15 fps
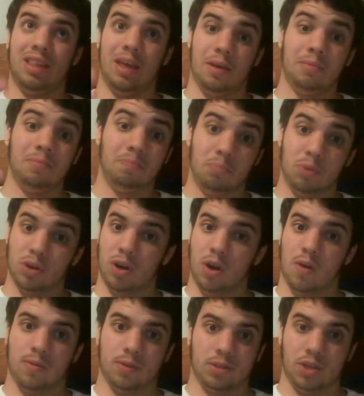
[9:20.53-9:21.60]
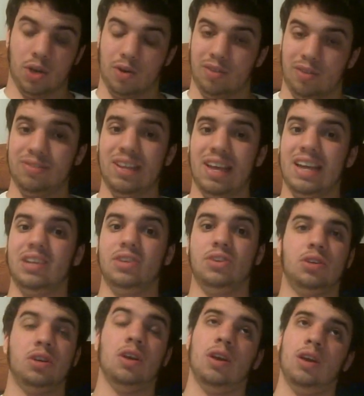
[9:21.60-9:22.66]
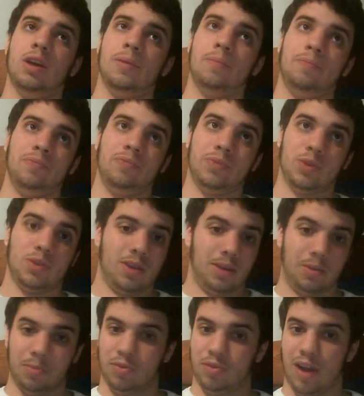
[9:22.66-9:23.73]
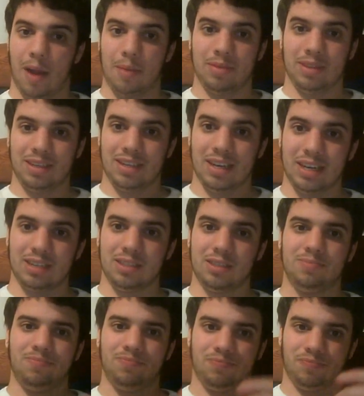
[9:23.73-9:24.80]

They put over Jody Fleisch, him grabbing the title.